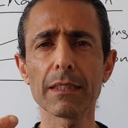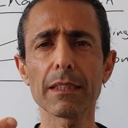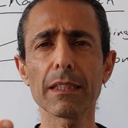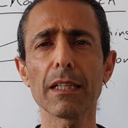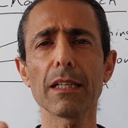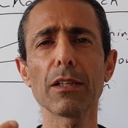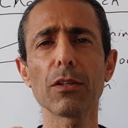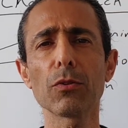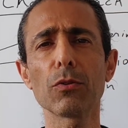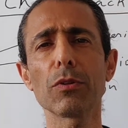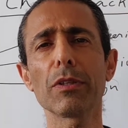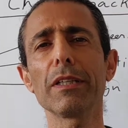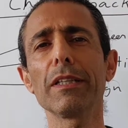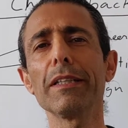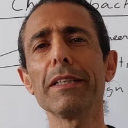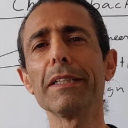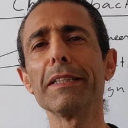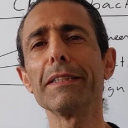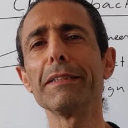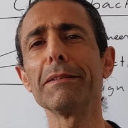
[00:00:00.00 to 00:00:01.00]
Now,
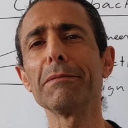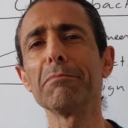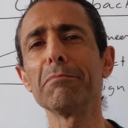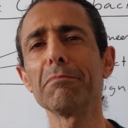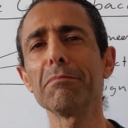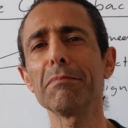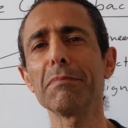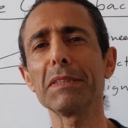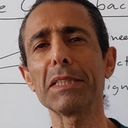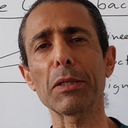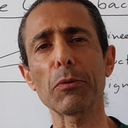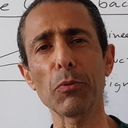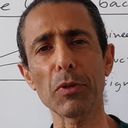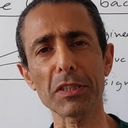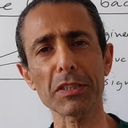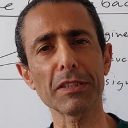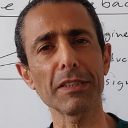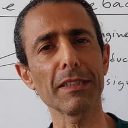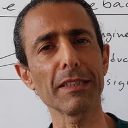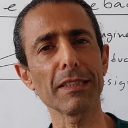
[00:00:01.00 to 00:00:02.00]
the
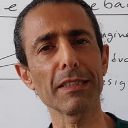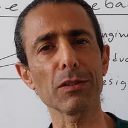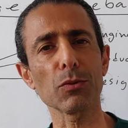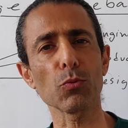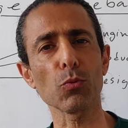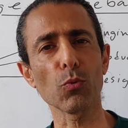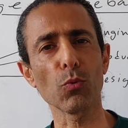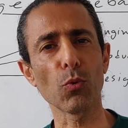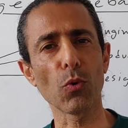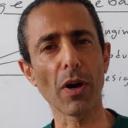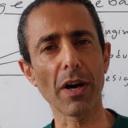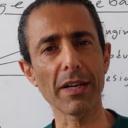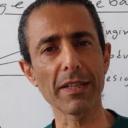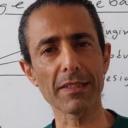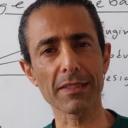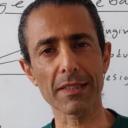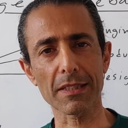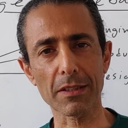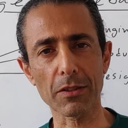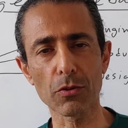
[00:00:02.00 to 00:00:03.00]
question is, why
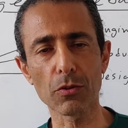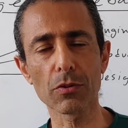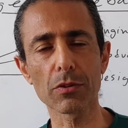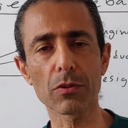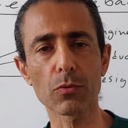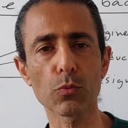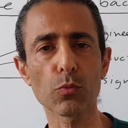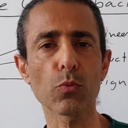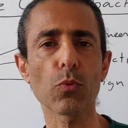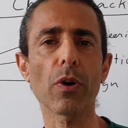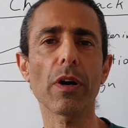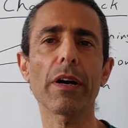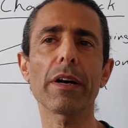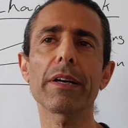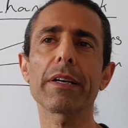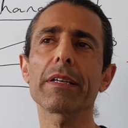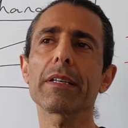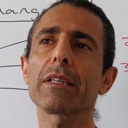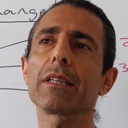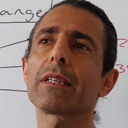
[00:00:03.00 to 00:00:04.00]
is it good?
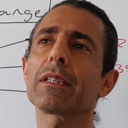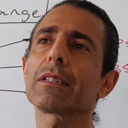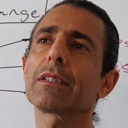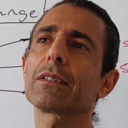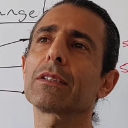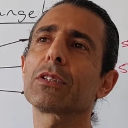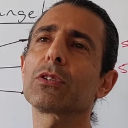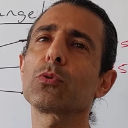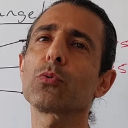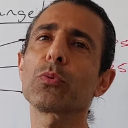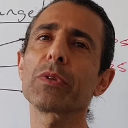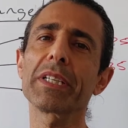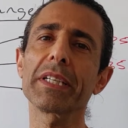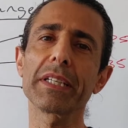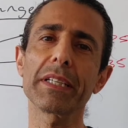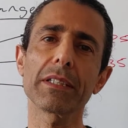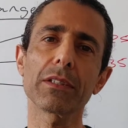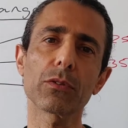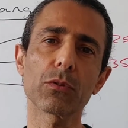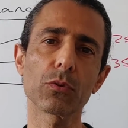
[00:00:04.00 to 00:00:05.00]
Why do we
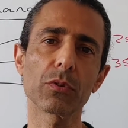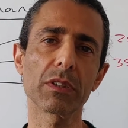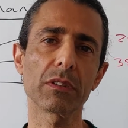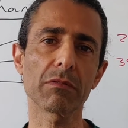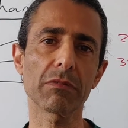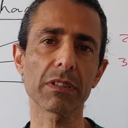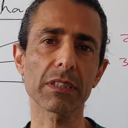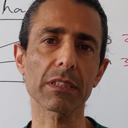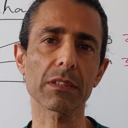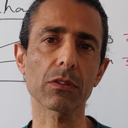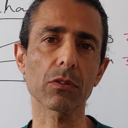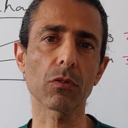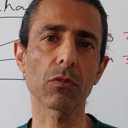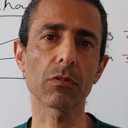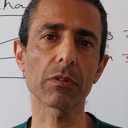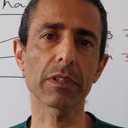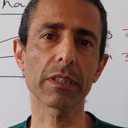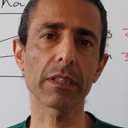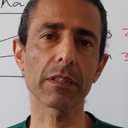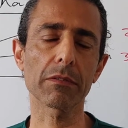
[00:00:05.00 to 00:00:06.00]
need to invest all
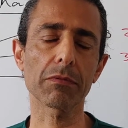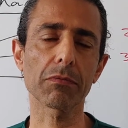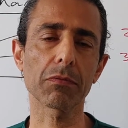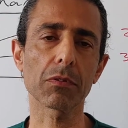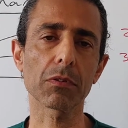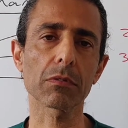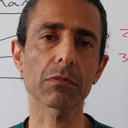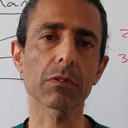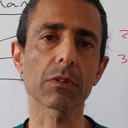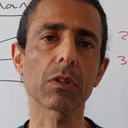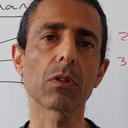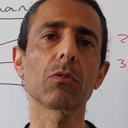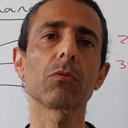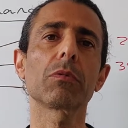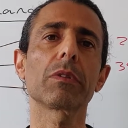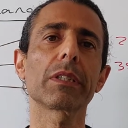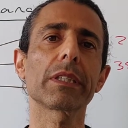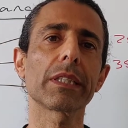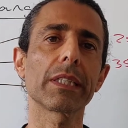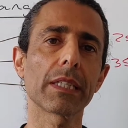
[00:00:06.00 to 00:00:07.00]
the effort?
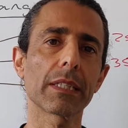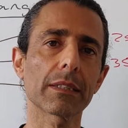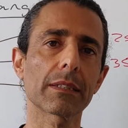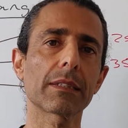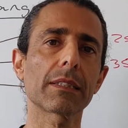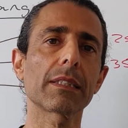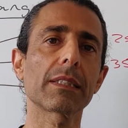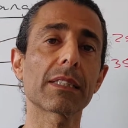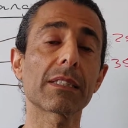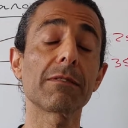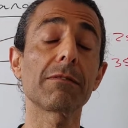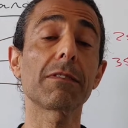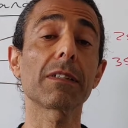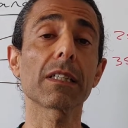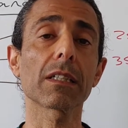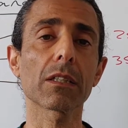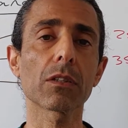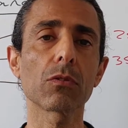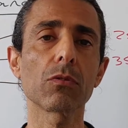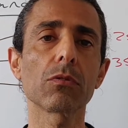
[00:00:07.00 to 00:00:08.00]
So yes, it's
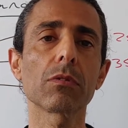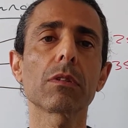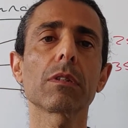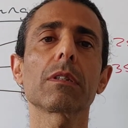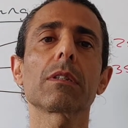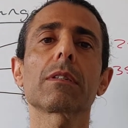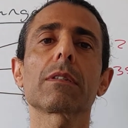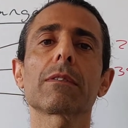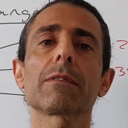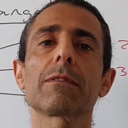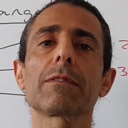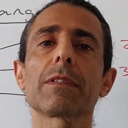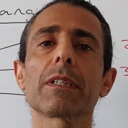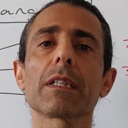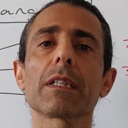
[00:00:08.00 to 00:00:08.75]
very good. It's